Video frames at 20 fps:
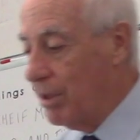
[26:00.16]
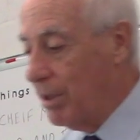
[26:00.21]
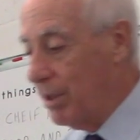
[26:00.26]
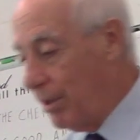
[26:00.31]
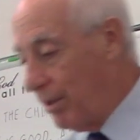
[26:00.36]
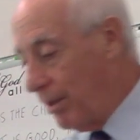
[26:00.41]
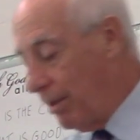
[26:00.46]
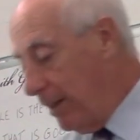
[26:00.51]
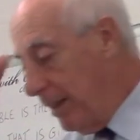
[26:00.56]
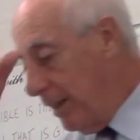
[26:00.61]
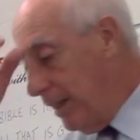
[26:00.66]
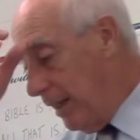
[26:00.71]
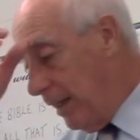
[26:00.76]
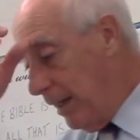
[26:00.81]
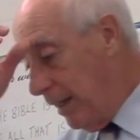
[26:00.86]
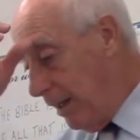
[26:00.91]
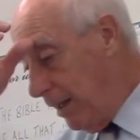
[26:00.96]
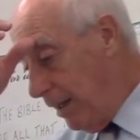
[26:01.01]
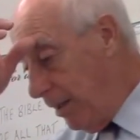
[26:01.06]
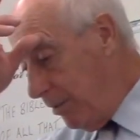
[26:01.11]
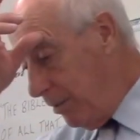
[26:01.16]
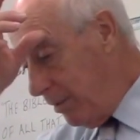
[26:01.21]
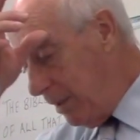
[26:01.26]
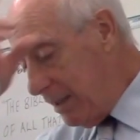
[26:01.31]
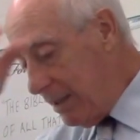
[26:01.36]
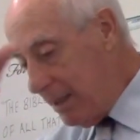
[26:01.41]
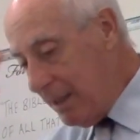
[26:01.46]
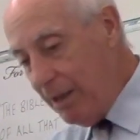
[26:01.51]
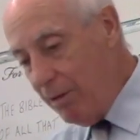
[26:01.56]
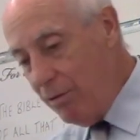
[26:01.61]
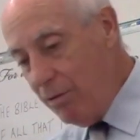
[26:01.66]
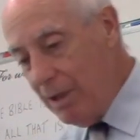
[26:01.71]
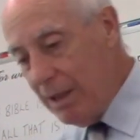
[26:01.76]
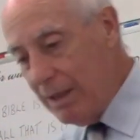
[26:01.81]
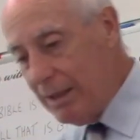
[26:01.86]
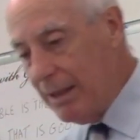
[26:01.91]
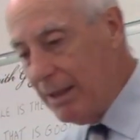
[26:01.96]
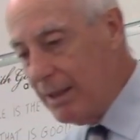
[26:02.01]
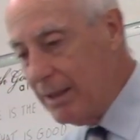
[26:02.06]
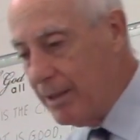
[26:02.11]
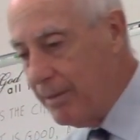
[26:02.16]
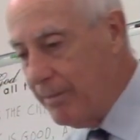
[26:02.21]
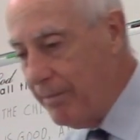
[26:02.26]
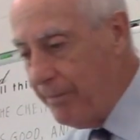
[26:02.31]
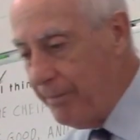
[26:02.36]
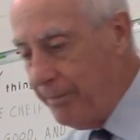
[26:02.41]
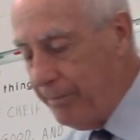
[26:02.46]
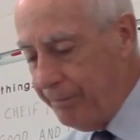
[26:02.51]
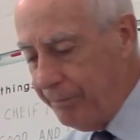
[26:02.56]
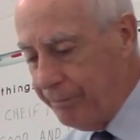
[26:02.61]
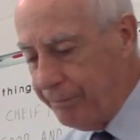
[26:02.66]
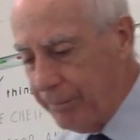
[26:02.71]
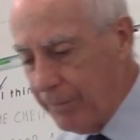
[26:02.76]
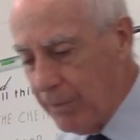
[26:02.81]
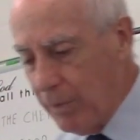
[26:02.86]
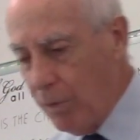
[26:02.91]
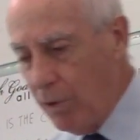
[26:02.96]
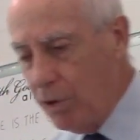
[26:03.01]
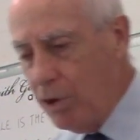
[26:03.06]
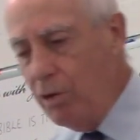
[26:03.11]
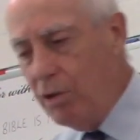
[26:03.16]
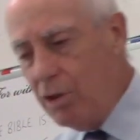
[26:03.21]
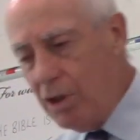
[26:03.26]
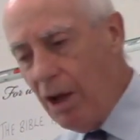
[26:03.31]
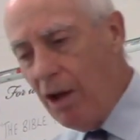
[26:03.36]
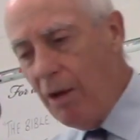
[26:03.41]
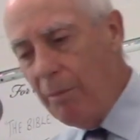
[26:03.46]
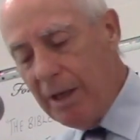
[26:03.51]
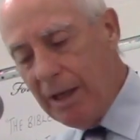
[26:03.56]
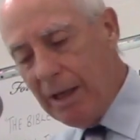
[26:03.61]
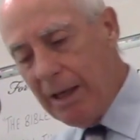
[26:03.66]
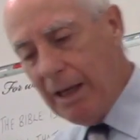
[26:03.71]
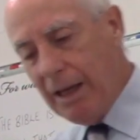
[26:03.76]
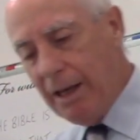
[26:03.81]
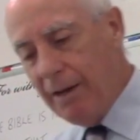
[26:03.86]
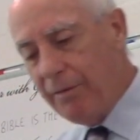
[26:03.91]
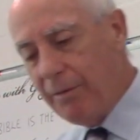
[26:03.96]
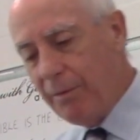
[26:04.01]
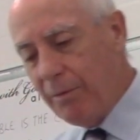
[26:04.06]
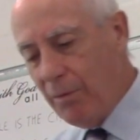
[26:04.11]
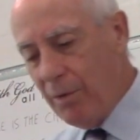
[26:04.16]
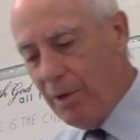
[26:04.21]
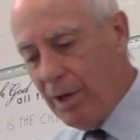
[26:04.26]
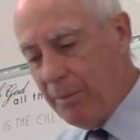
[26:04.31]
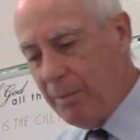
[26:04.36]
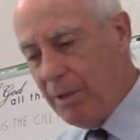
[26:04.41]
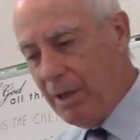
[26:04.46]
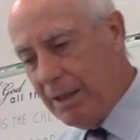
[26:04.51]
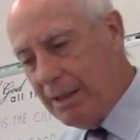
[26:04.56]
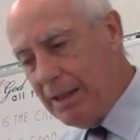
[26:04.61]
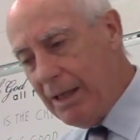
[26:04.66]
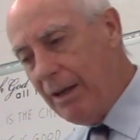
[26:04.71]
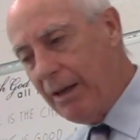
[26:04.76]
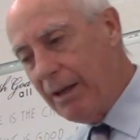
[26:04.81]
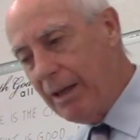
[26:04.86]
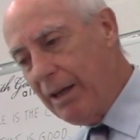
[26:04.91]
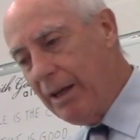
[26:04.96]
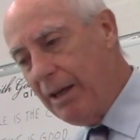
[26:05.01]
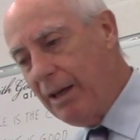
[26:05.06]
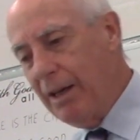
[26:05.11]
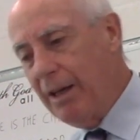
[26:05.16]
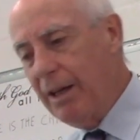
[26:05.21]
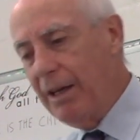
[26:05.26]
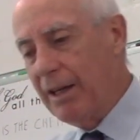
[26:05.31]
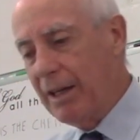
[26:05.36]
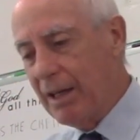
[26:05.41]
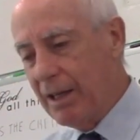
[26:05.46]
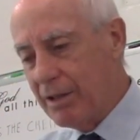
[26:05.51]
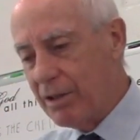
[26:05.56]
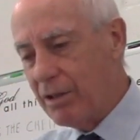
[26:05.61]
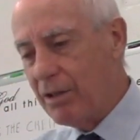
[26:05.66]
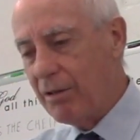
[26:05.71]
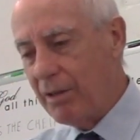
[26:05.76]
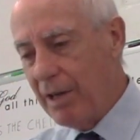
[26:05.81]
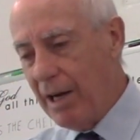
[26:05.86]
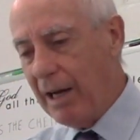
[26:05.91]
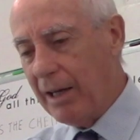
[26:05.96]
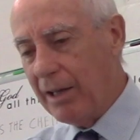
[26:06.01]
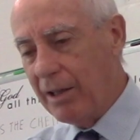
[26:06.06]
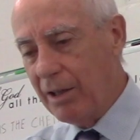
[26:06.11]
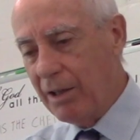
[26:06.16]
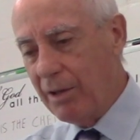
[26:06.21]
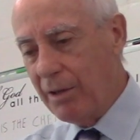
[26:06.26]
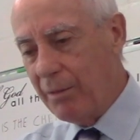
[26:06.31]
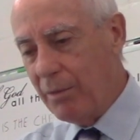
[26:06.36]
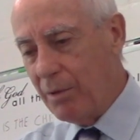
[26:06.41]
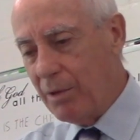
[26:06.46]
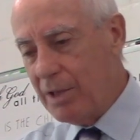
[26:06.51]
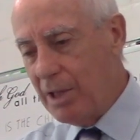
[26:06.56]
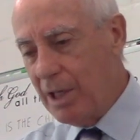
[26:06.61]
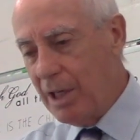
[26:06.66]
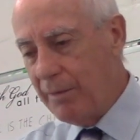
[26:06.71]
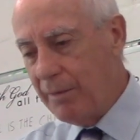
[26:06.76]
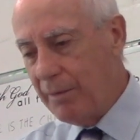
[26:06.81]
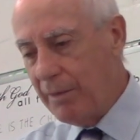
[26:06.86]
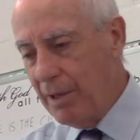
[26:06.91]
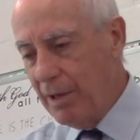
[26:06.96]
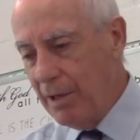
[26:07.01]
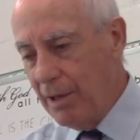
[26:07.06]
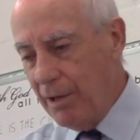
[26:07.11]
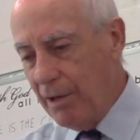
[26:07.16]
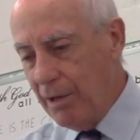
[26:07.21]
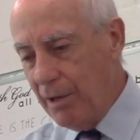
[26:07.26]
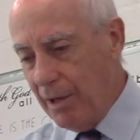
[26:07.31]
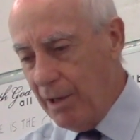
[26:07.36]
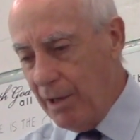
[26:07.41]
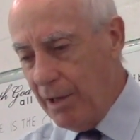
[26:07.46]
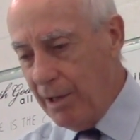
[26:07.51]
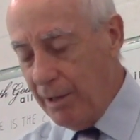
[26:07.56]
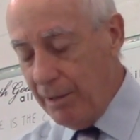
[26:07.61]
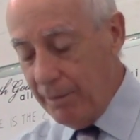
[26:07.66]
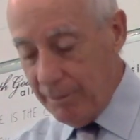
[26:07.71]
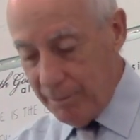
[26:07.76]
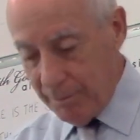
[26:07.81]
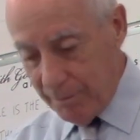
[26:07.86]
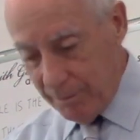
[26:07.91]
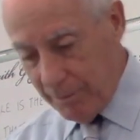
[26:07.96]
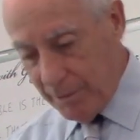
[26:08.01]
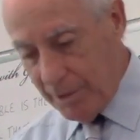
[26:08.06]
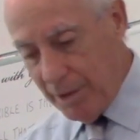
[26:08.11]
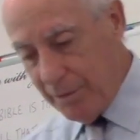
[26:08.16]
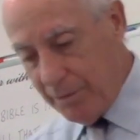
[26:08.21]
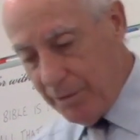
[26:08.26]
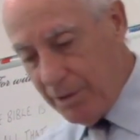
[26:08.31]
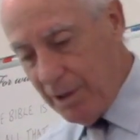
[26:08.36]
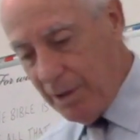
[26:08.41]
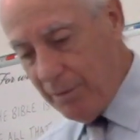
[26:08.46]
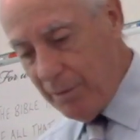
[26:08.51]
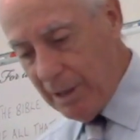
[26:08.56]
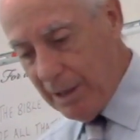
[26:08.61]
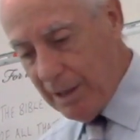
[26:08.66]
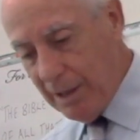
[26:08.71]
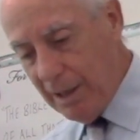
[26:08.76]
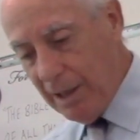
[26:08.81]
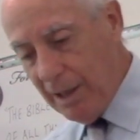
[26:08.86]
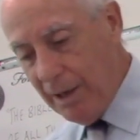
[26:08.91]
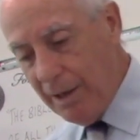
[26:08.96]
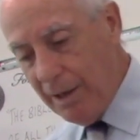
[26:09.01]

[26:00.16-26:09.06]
here. Let's see who this is. Well, you tell me if what I'm going to tell you is correct, and we'll see if we can